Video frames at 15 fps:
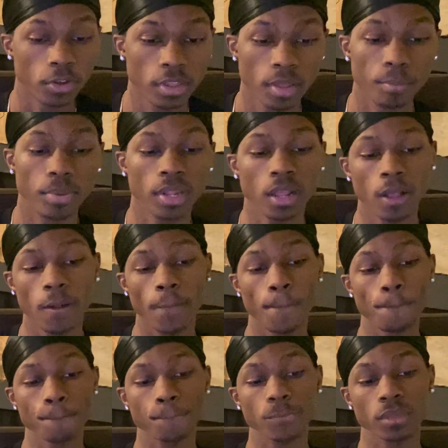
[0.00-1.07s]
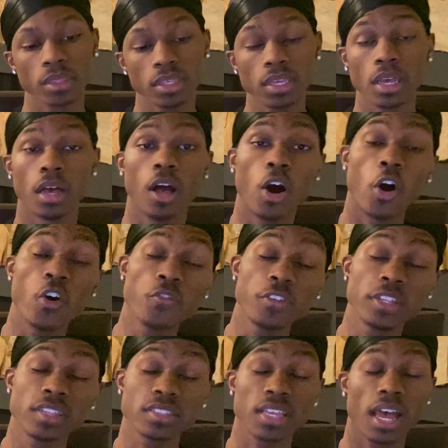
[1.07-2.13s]
But yeah, hopefully
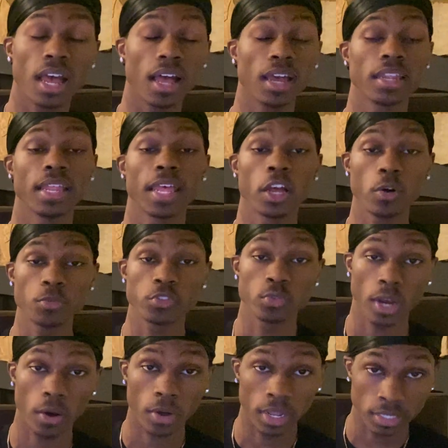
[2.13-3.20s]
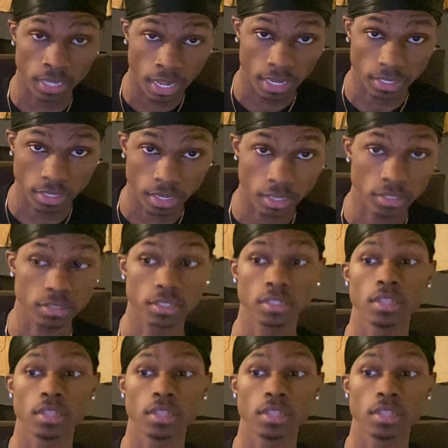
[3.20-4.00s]
this guide helps you out a lot, guys.